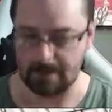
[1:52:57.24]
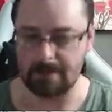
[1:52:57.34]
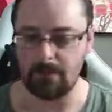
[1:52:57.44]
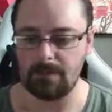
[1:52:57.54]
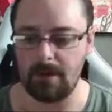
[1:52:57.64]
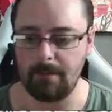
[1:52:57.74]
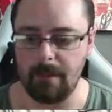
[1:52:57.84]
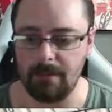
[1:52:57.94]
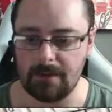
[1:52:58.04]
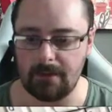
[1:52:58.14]
these are what's going to be
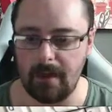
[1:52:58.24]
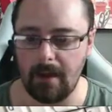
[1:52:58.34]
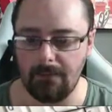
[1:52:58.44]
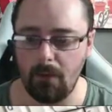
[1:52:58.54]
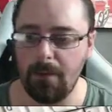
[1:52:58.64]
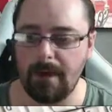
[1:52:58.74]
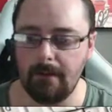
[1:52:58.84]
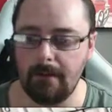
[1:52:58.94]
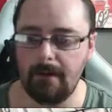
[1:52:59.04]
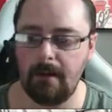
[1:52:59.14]
used on there. They've all
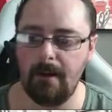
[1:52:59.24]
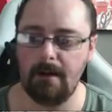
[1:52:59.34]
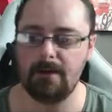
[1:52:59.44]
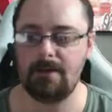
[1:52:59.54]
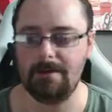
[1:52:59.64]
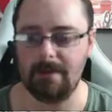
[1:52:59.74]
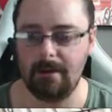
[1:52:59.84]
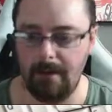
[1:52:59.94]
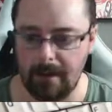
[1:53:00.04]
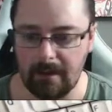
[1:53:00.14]
been stripped and
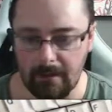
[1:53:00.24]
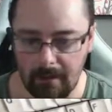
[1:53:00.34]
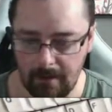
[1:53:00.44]
cleaned.